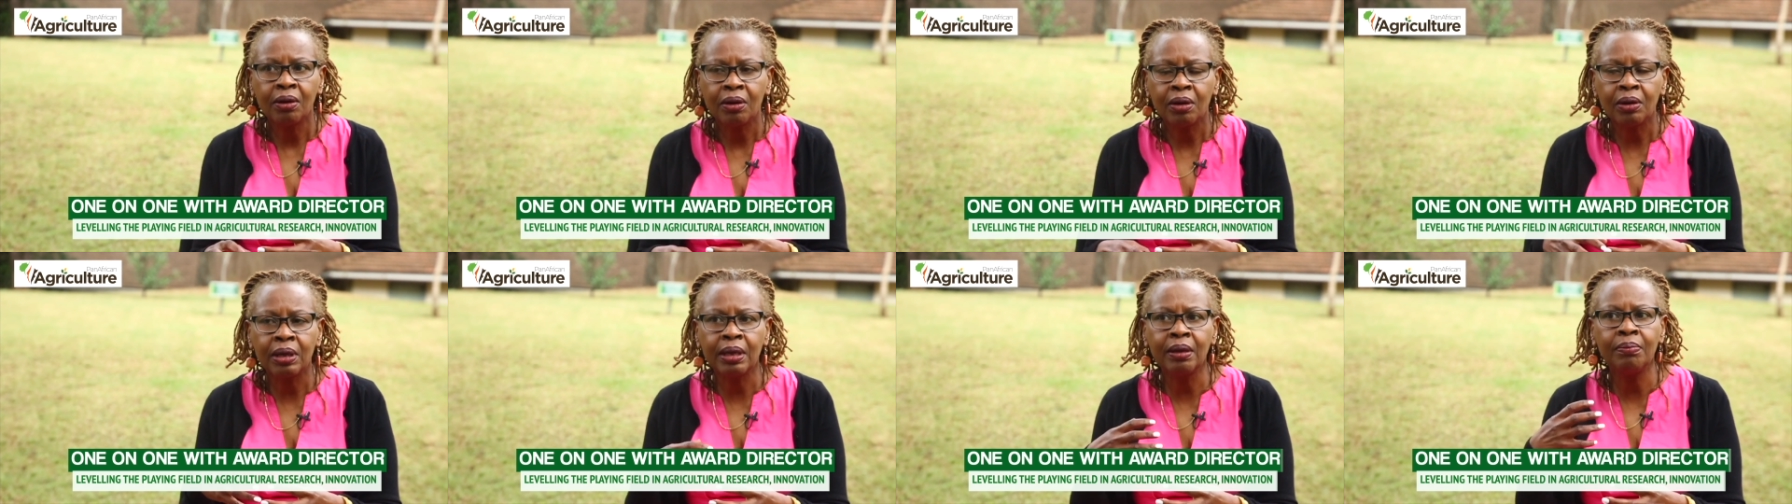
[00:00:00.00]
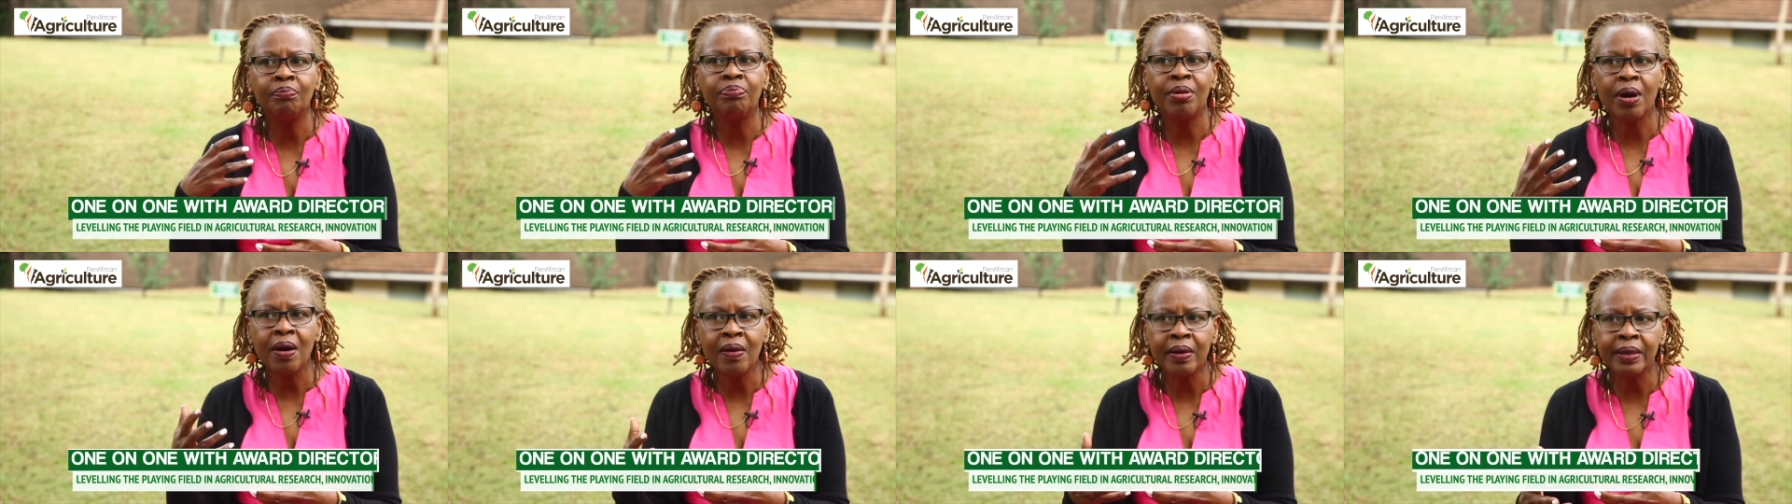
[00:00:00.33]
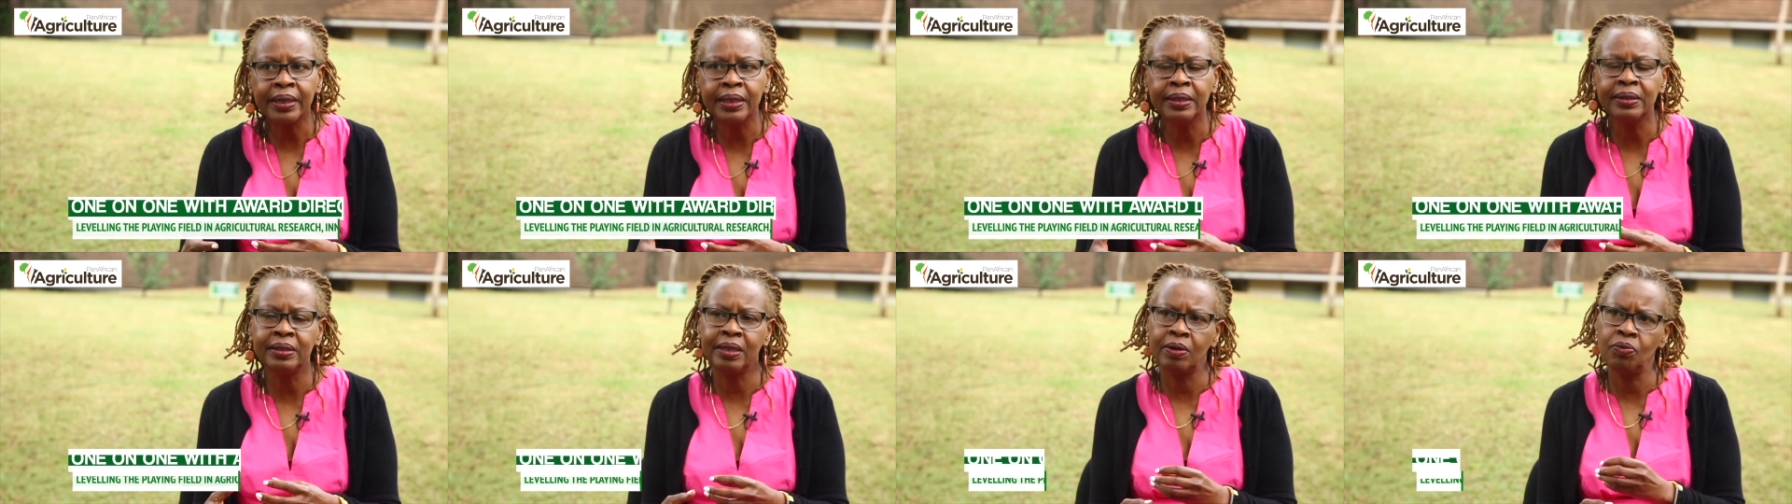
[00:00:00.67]

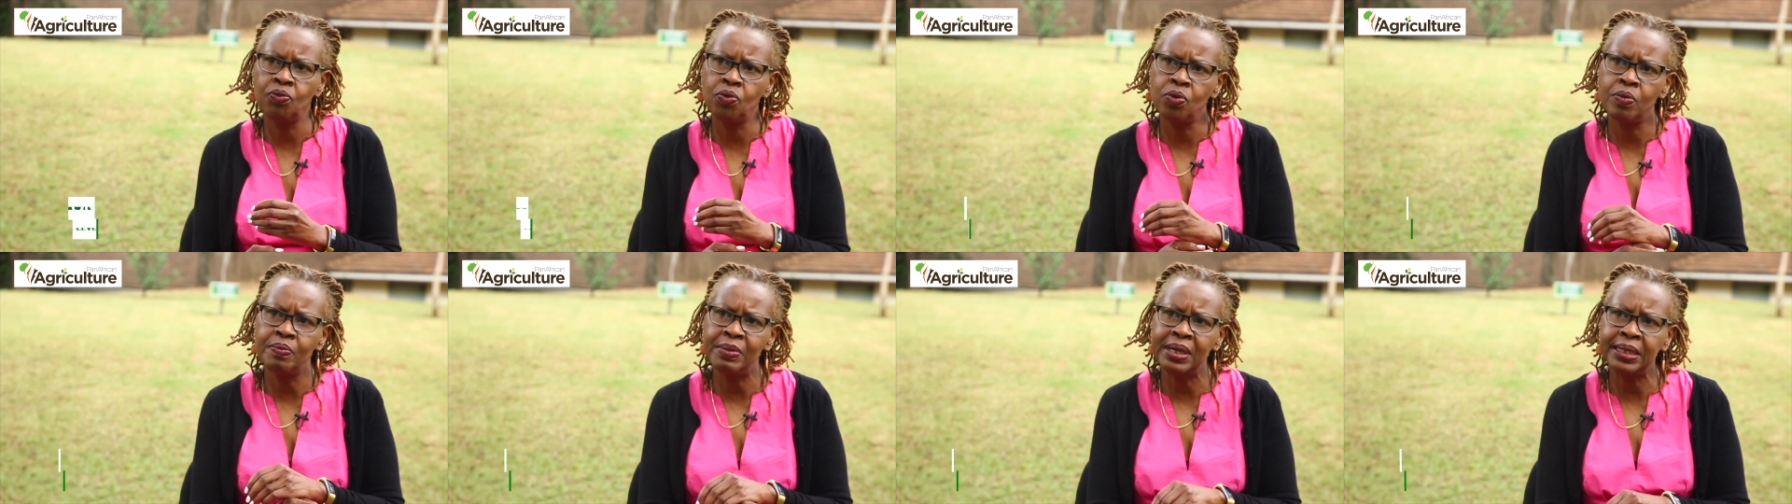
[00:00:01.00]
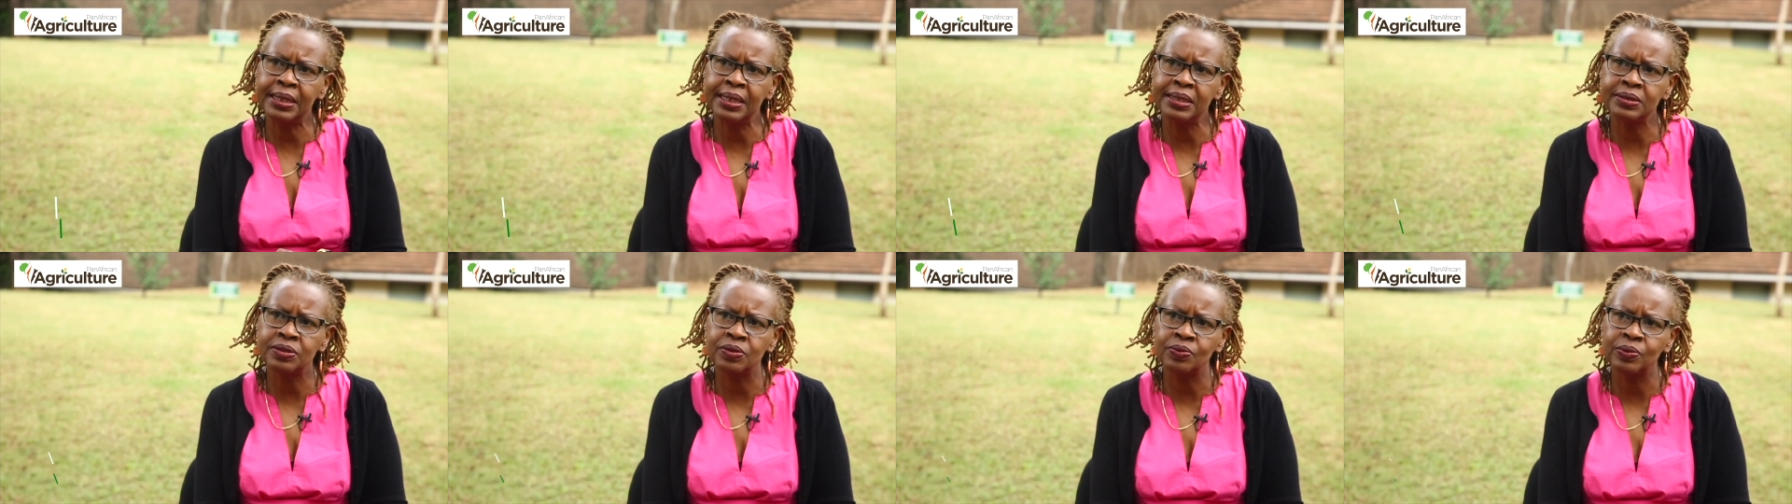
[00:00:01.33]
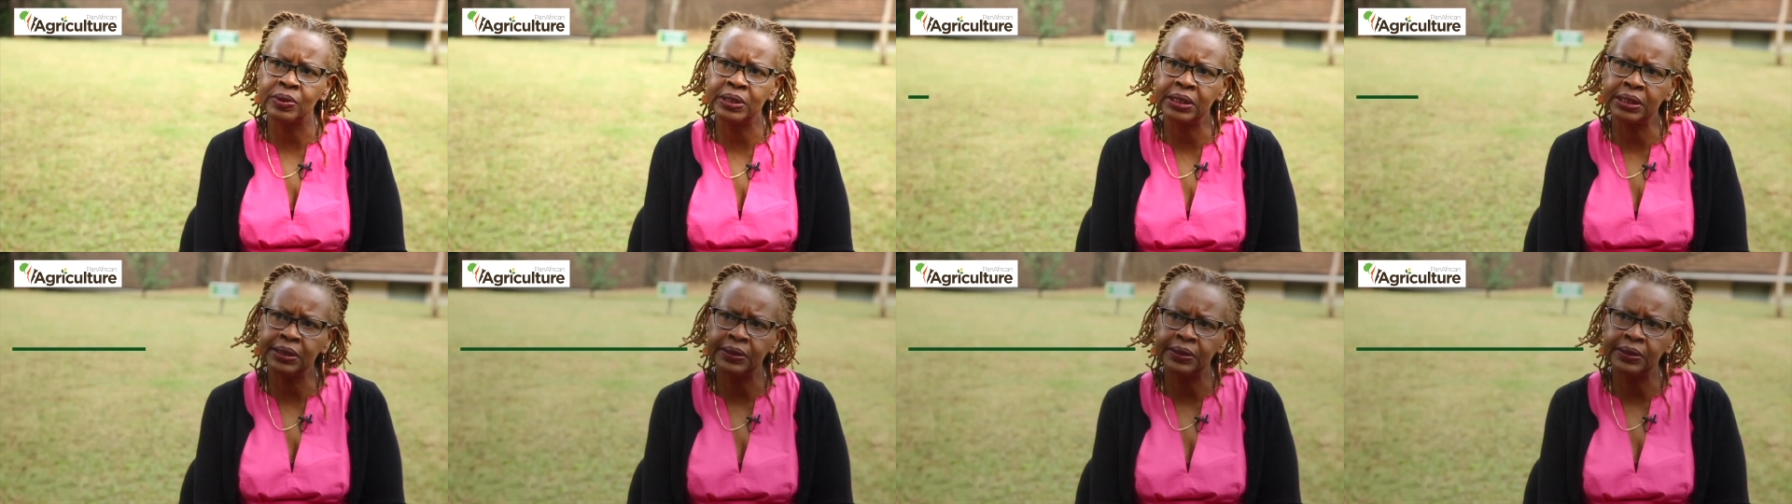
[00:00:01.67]
empowering the woman as well.